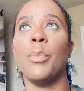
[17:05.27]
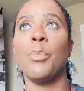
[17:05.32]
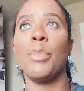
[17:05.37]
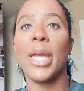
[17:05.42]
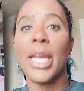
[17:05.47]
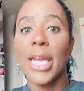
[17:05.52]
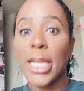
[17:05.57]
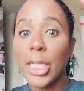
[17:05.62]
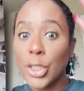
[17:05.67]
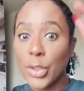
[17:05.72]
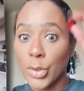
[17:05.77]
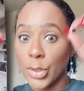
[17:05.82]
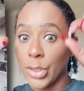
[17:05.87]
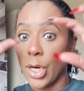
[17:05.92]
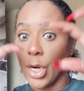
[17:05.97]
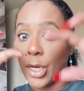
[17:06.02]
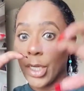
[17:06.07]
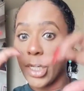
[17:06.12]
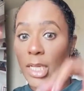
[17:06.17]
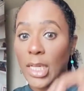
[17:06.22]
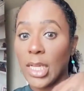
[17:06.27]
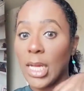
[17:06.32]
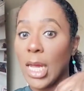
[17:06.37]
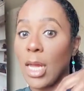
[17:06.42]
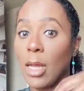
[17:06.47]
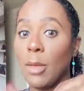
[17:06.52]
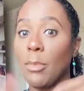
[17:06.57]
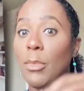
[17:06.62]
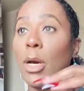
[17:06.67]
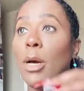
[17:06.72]
the patriarchy
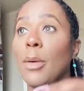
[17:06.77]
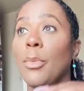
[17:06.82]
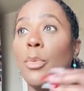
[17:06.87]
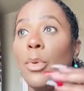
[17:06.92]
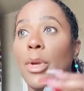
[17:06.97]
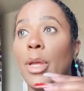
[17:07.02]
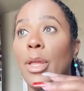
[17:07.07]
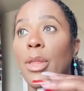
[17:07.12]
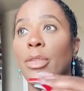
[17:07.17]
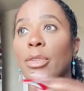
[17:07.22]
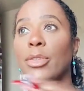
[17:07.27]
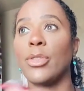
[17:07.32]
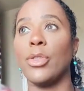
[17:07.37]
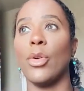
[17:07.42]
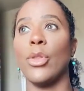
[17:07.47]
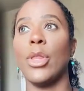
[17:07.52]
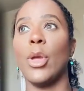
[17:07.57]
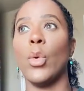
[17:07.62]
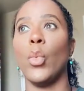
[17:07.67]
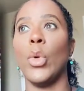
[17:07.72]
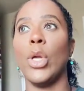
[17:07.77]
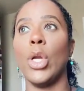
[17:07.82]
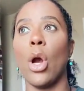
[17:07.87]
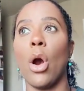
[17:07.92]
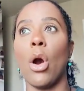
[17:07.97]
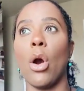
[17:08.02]
came up with so that